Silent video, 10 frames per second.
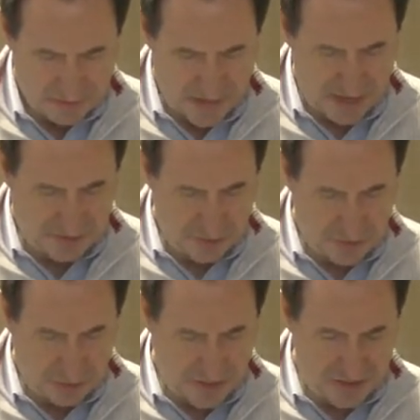Matthew
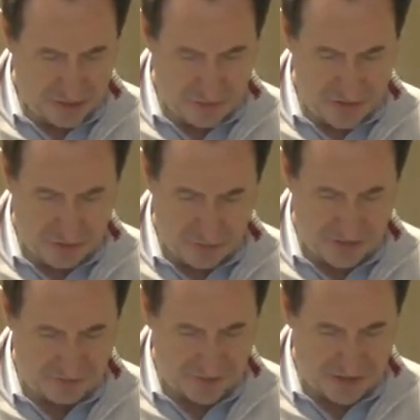23,
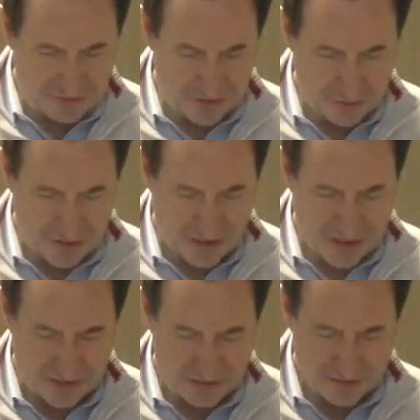25 to
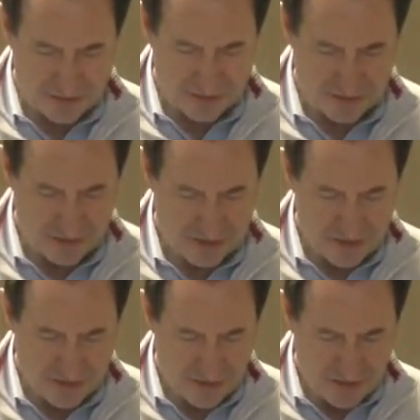28.
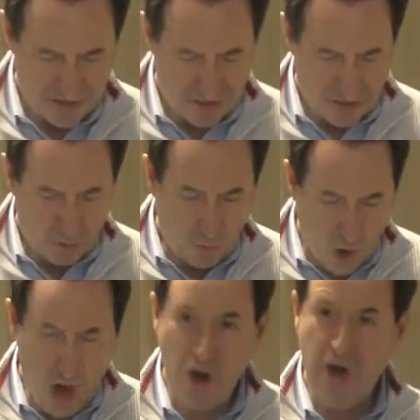
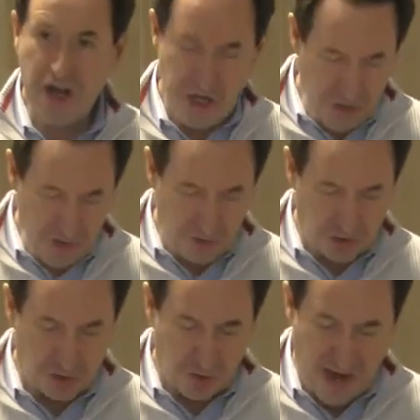Woe to you,
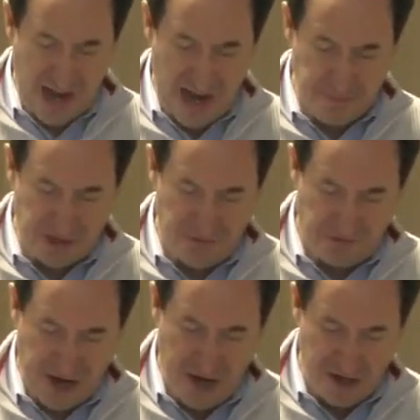scribes and
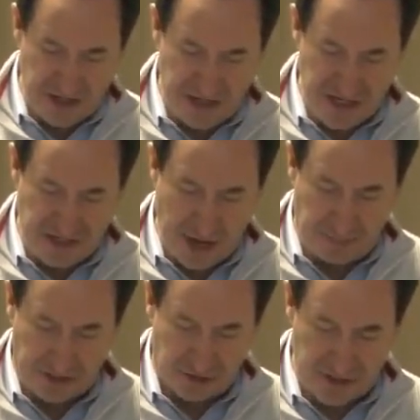Pharisees,
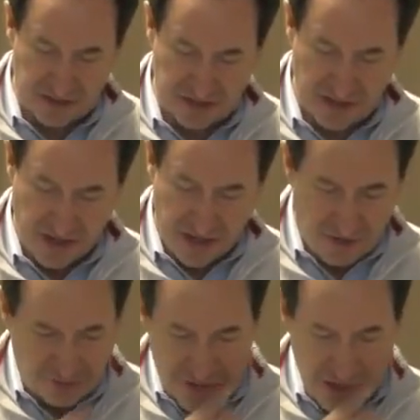hypocrites,
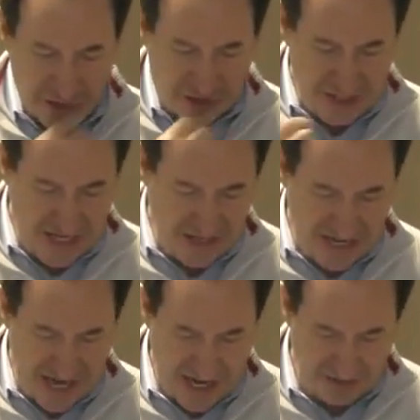for you clean
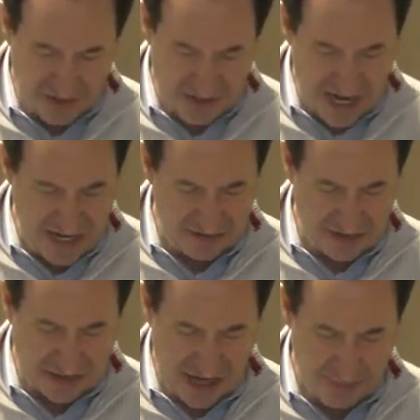the outside of
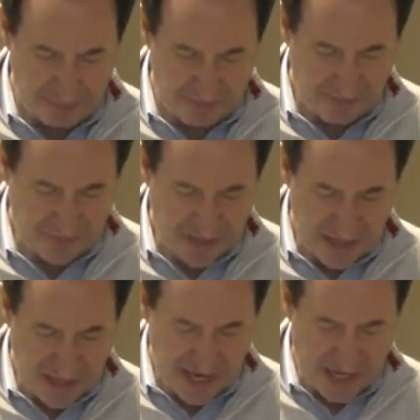the cup
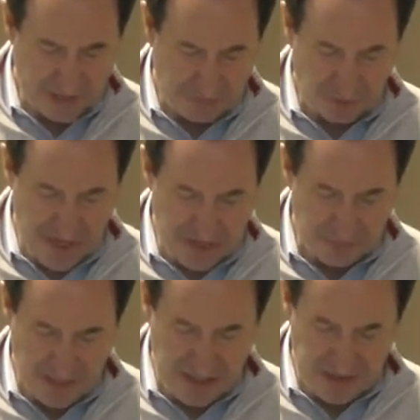and the
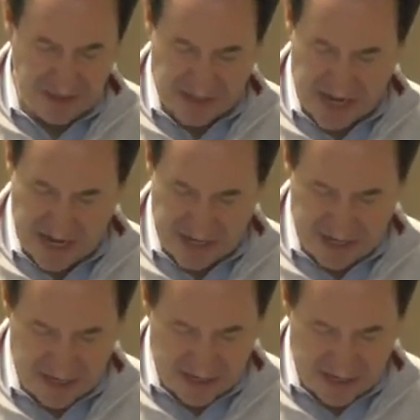plate, but inside